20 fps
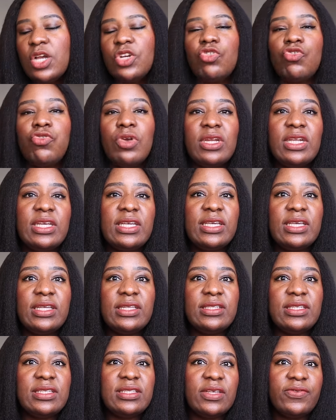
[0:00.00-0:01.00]
training
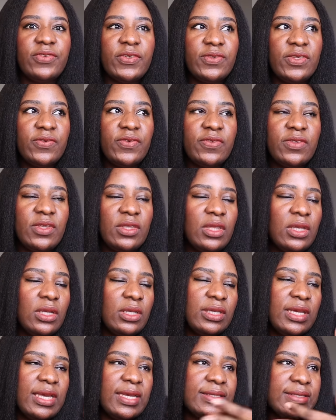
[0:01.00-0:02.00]
kids is a 50-50 thing.
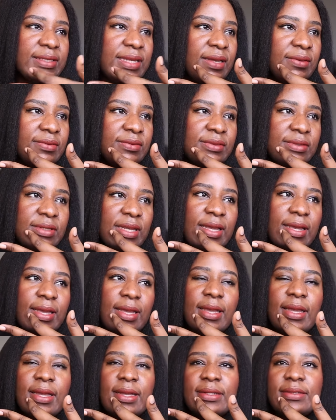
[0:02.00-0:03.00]
Yes. Now,
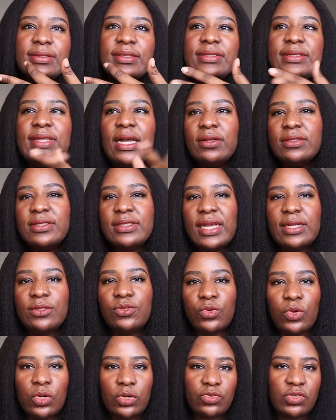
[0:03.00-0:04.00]
the downside
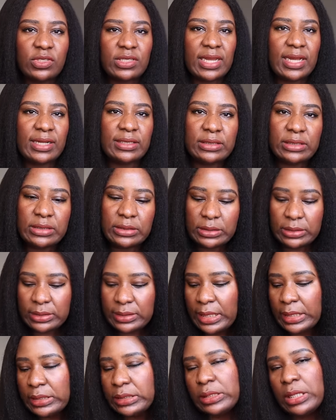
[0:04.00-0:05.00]
to countries like this is
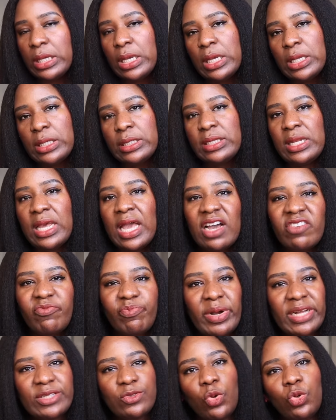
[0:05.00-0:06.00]
that they have
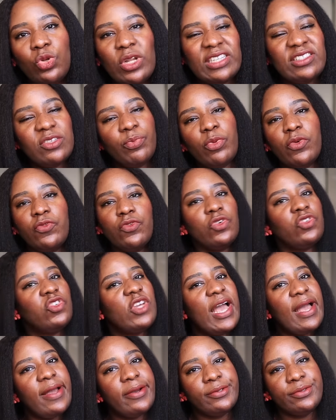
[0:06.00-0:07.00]
part ownership of your
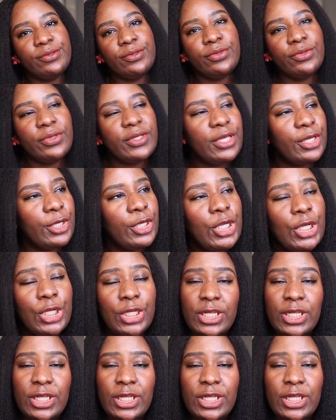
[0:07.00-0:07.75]
child, okay?